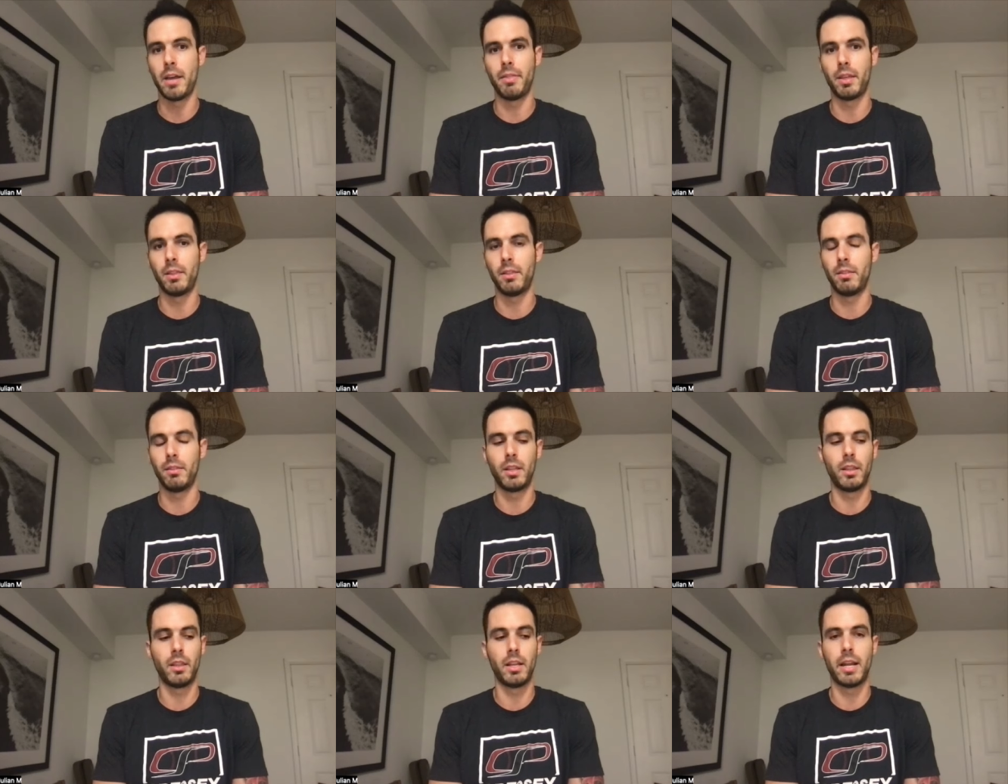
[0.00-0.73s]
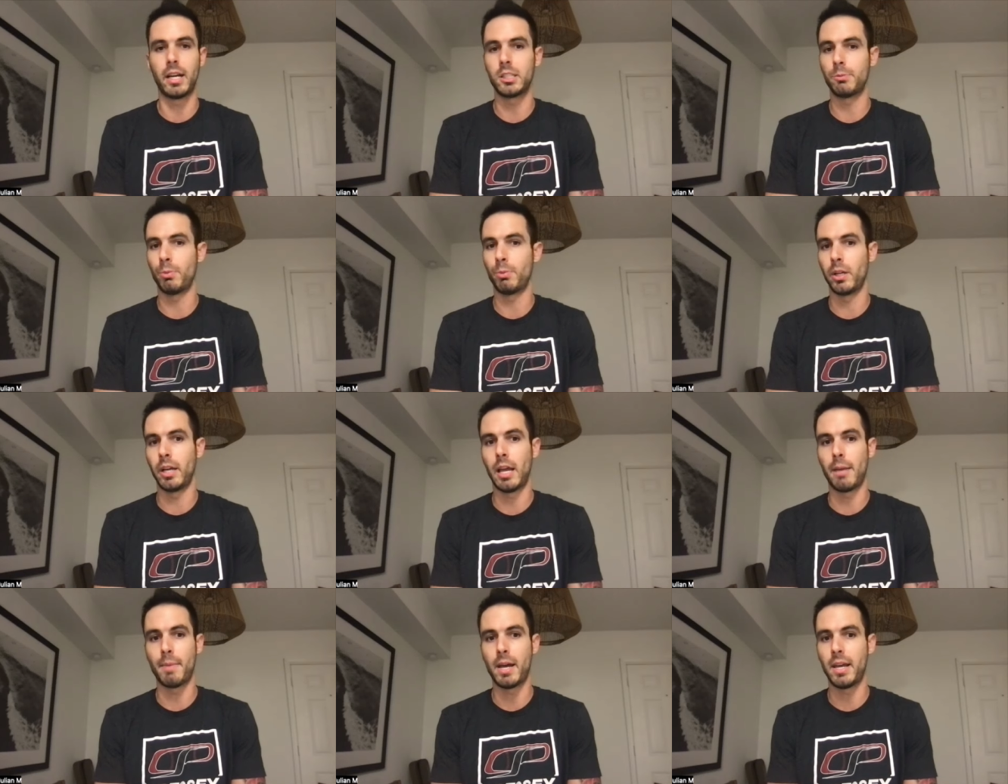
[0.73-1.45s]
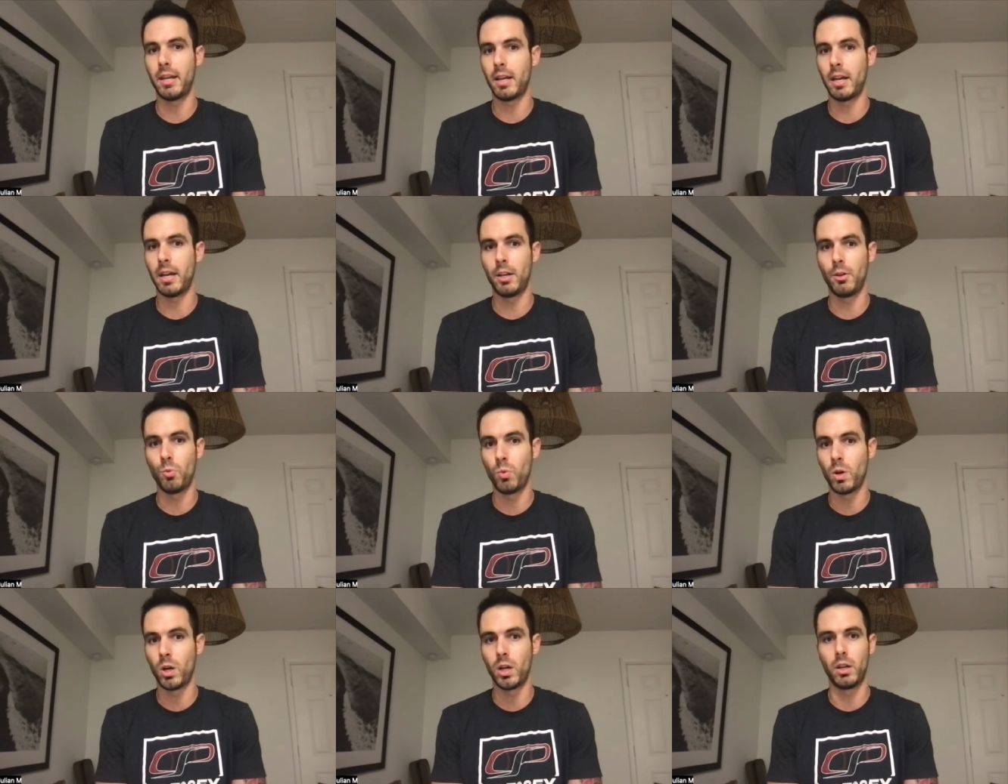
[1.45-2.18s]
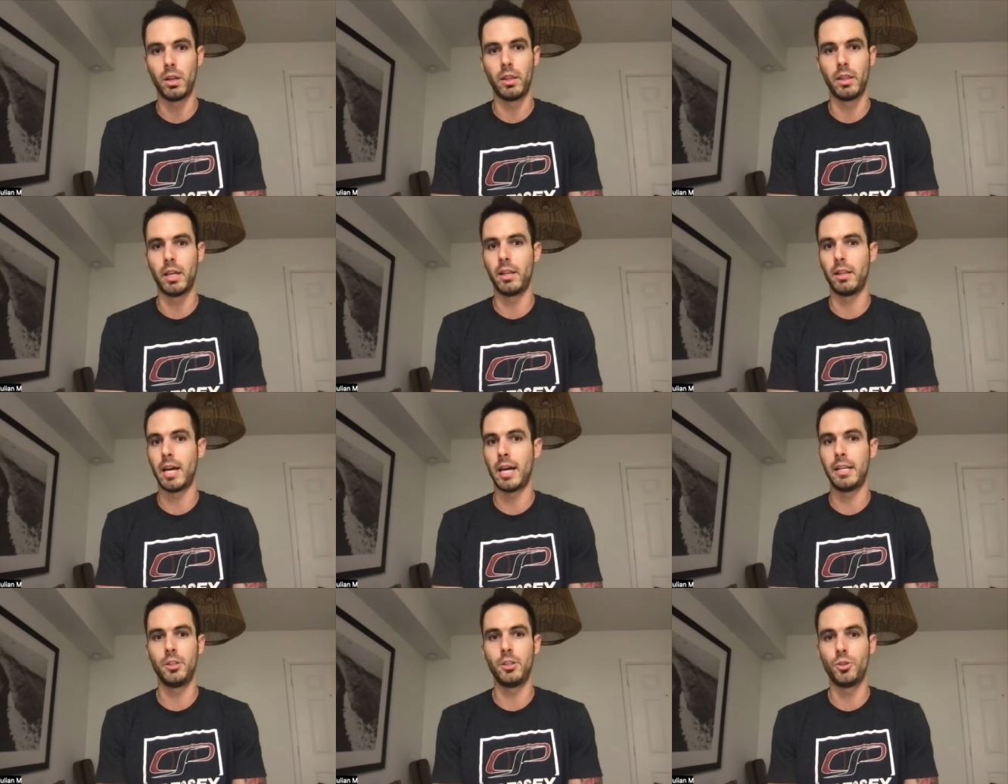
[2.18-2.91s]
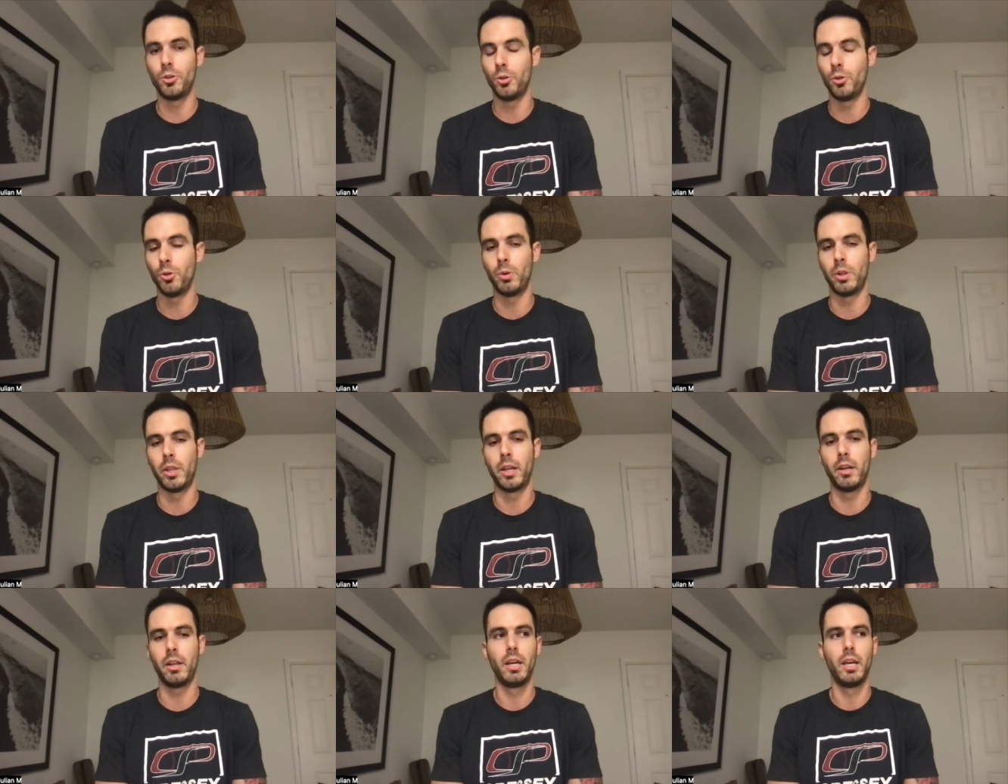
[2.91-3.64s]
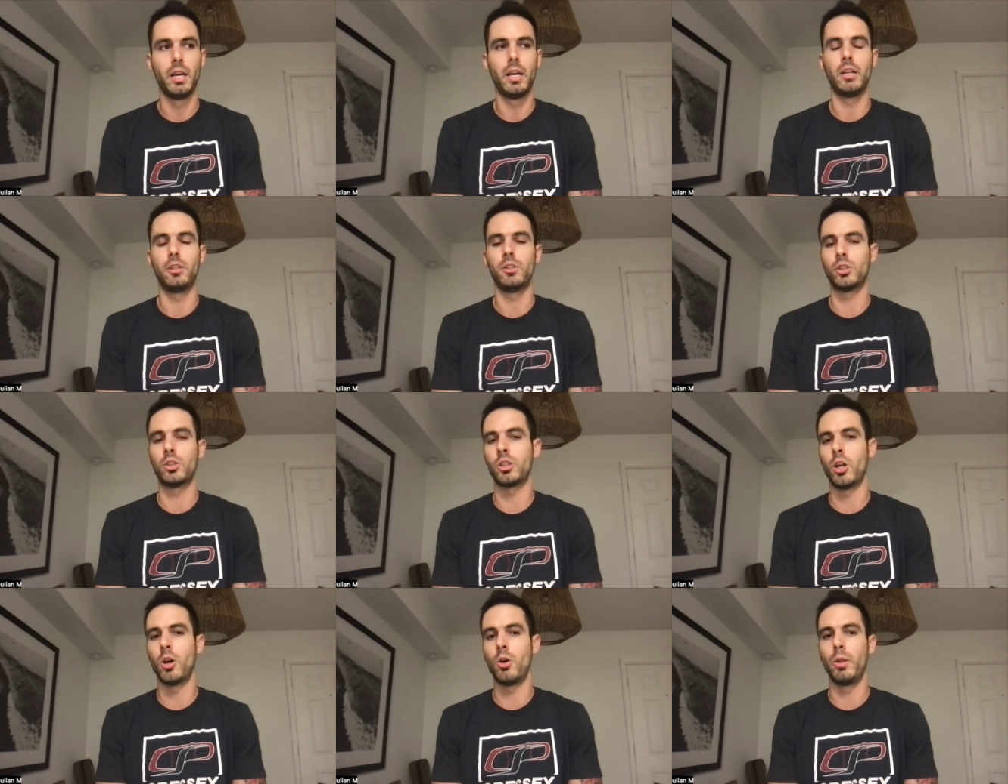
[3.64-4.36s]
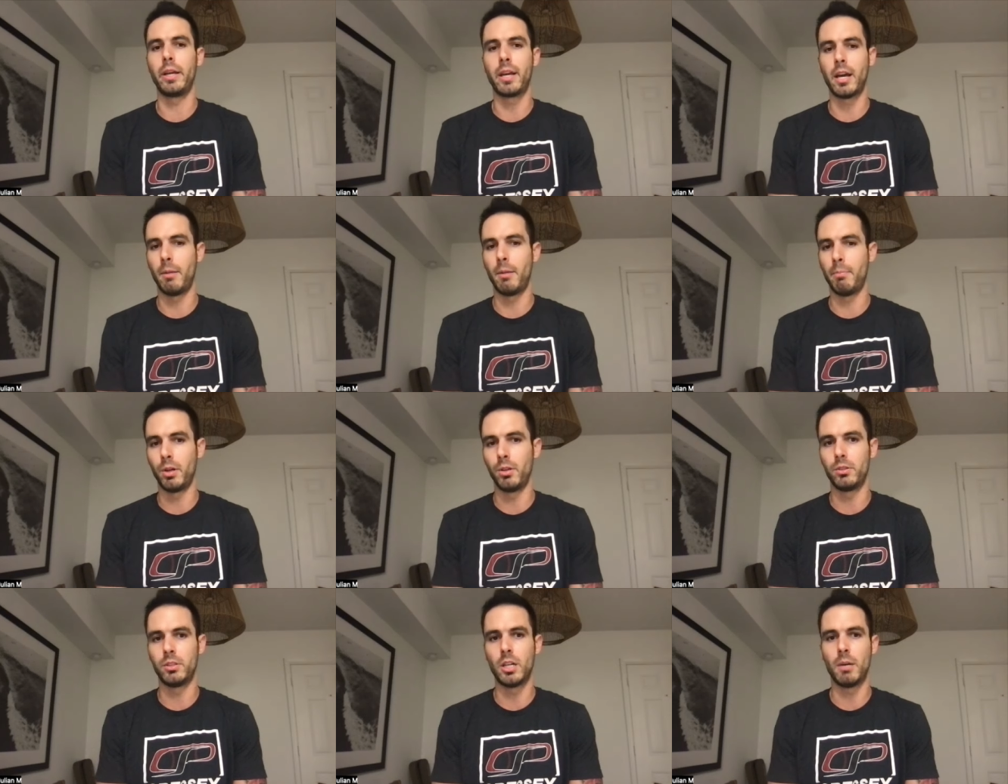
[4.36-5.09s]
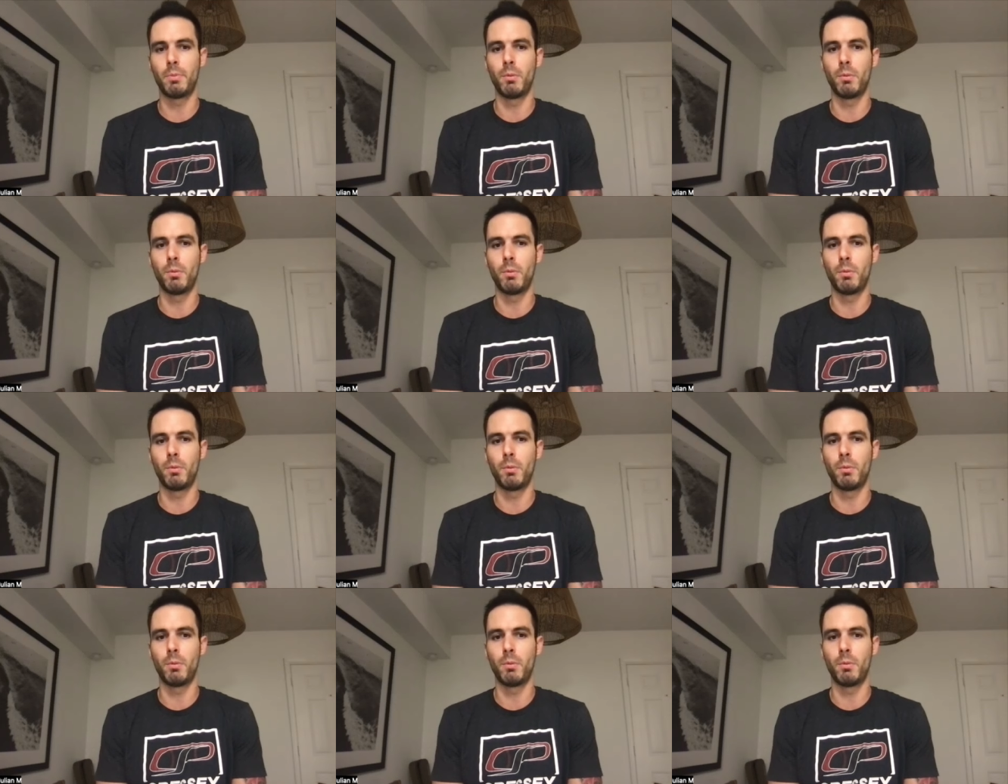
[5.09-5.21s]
Then then the next spring game, I hit 91, and then 92, and then it just slowly kind of built up.